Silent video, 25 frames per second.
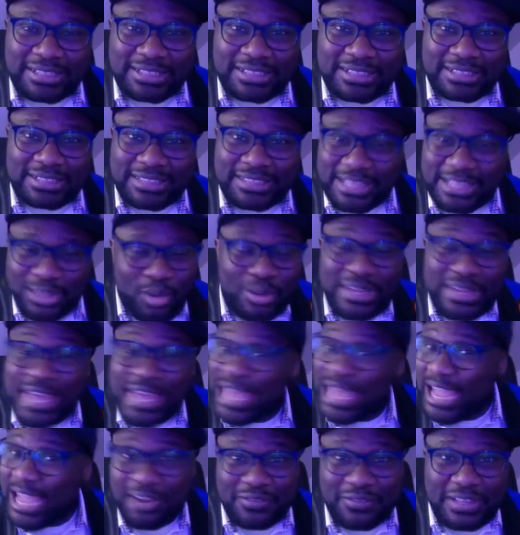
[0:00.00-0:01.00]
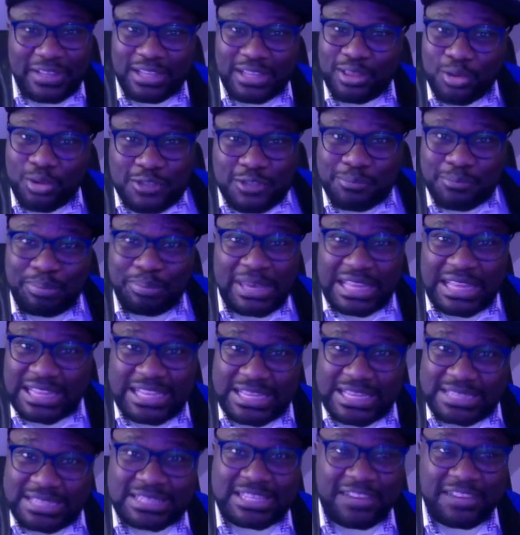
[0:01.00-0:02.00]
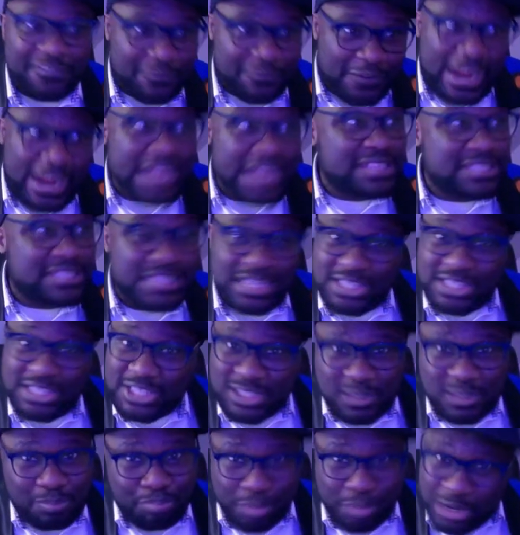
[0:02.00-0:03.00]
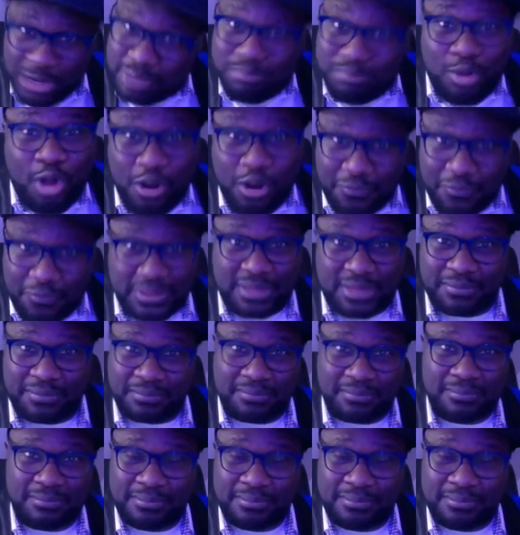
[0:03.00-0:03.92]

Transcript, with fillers: They don't care if they lose billions. Their friends can just print more for them.